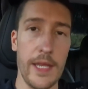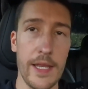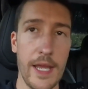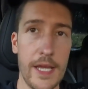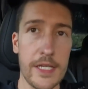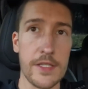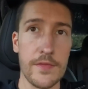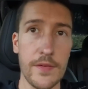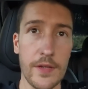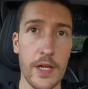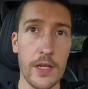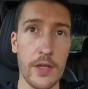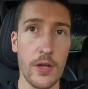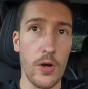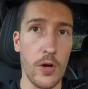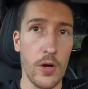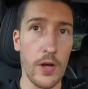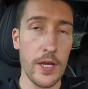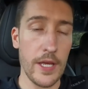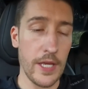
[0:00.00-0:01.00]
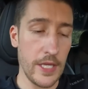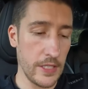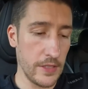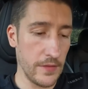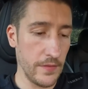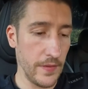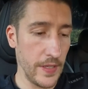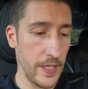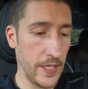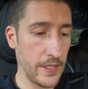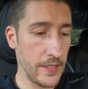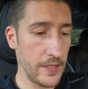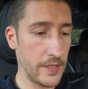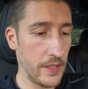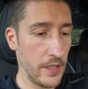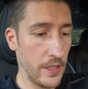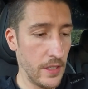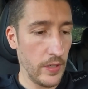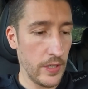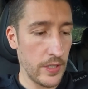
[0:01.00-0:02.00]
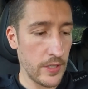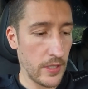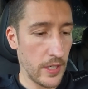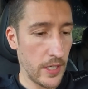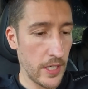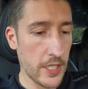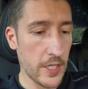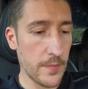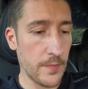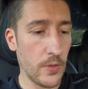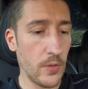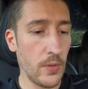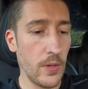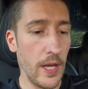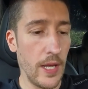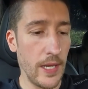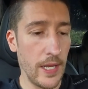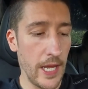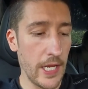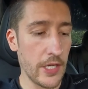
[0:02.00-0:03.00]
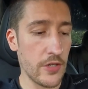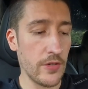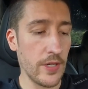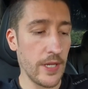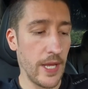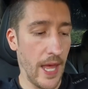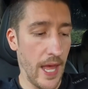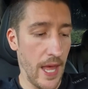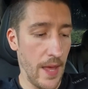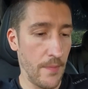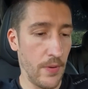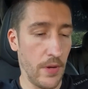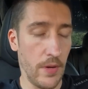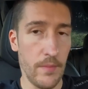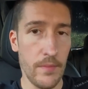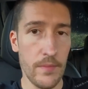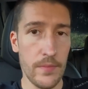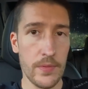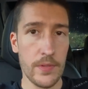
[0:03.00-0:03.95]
next thing I got is this rechargeable electric air pump.